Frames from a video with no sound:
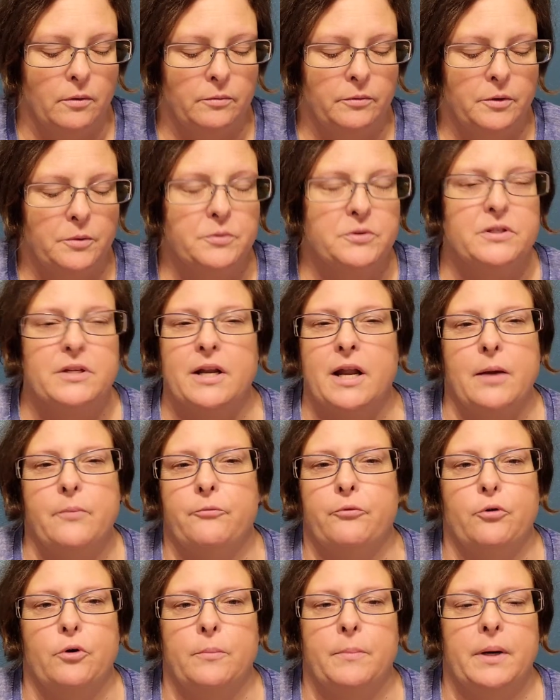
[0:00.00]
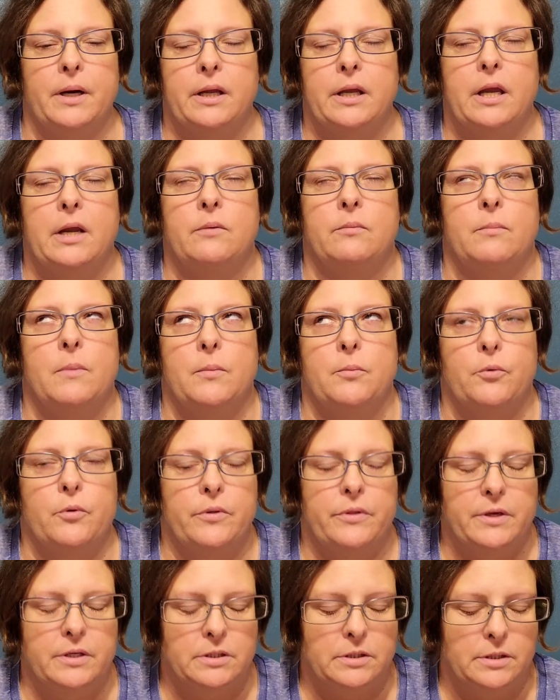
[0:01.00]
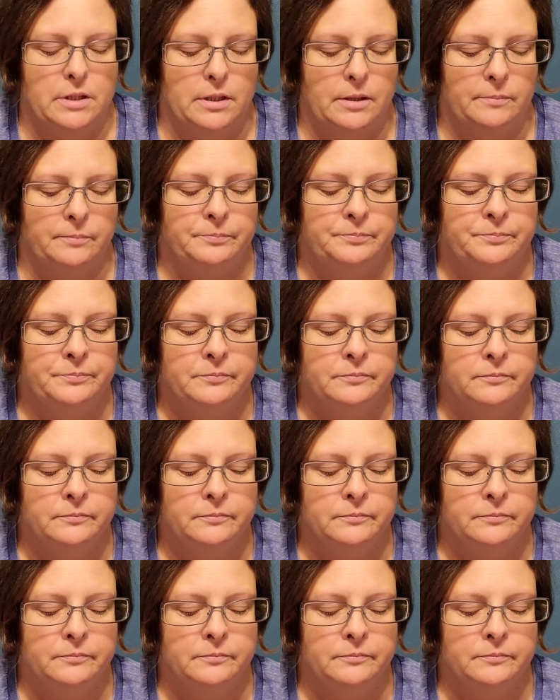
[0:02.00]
There was a name for it, but I can't remember what they said.